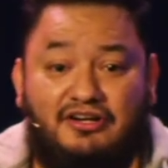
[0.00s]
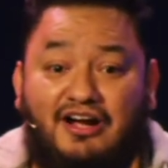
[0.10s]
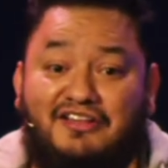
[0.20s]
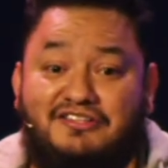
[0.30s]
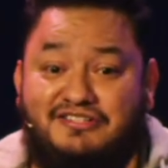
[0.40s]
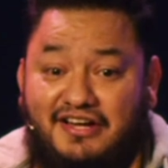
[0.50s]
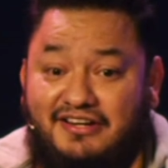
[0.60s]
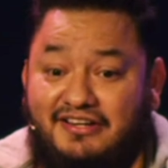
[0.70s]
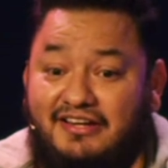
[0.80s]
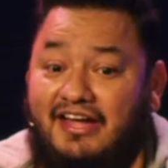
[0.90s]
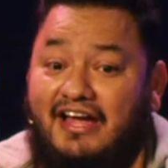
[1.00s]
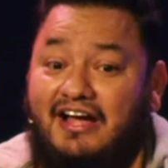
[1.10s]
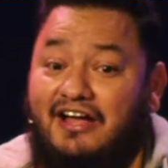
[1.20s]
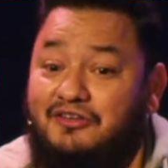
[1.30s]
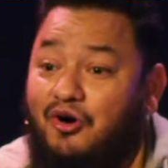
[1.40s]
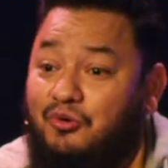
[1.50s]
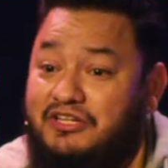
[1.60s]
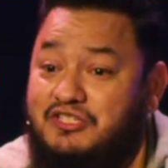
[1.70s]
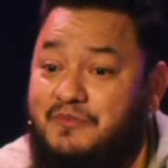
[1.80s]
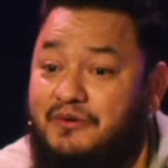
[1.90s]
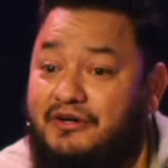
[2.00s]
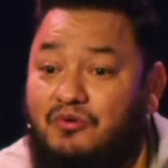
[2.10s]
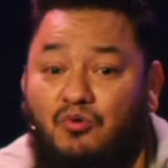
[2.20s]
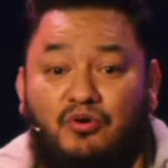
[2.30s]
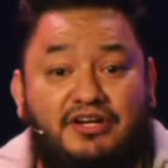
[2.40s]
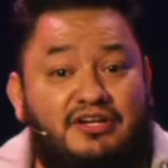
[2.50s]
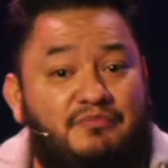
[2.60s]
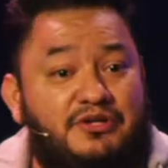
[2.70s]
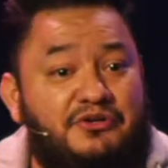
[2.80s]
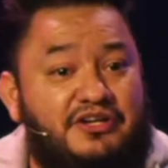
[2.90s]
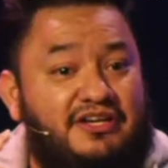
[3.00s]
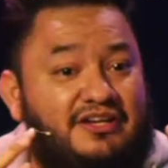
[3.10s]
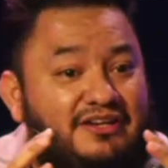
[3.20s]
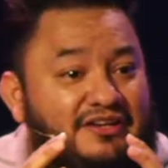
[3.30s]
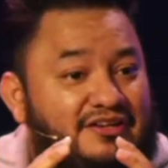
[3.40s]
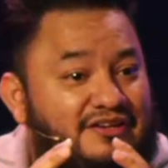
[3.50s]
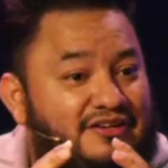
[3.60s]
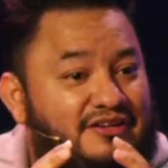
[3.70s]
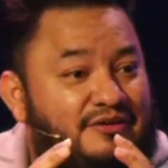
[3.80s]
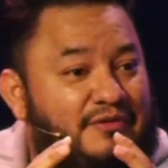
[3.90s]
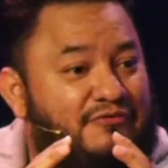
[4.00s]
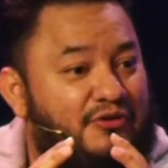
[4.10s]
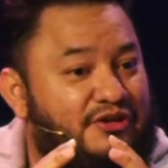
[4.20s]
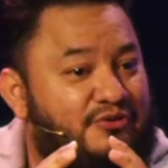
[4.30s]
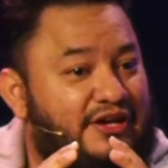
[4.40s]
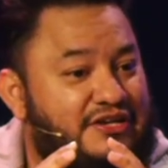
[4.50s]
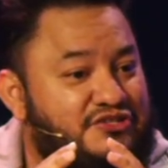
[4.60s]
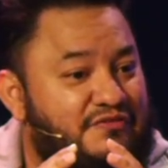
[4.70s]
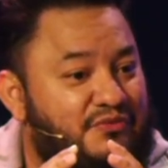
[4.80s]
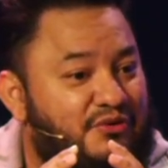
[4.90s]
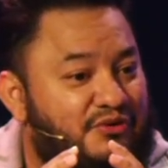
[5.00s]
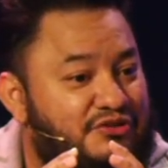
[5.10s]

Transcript: God the Son, and God the Holy Spirit were in community before the creation of the world.